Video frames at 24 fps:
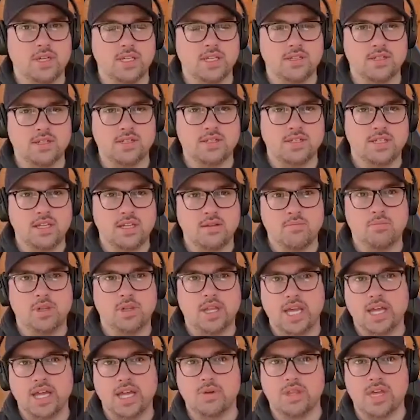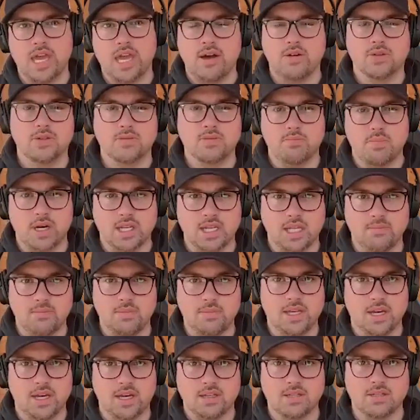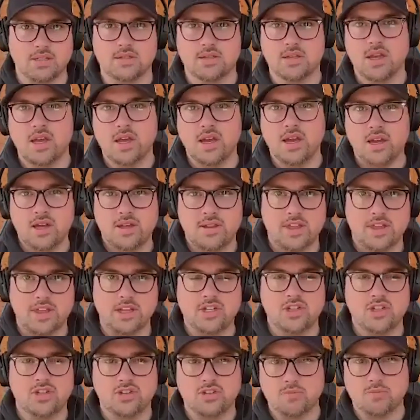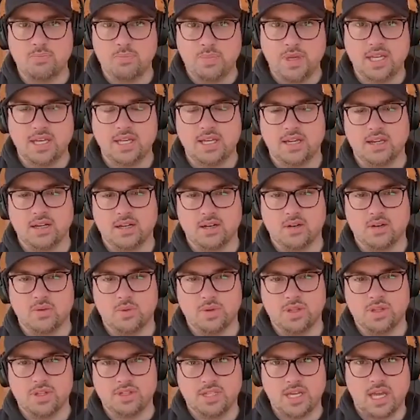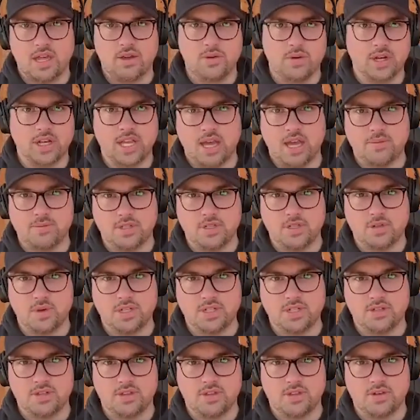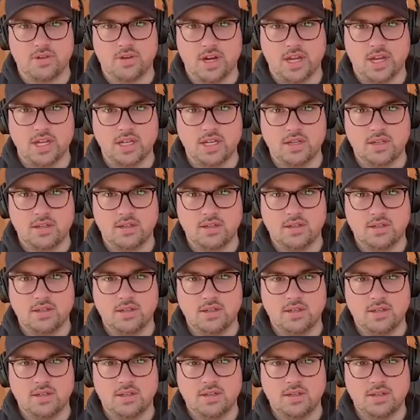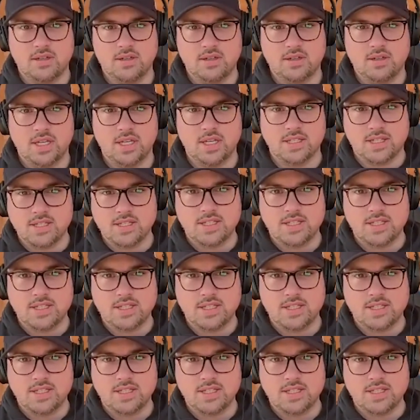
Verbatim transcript: is this team playing with house money because they shouldn't be here with the salary cap situation that they're in? I is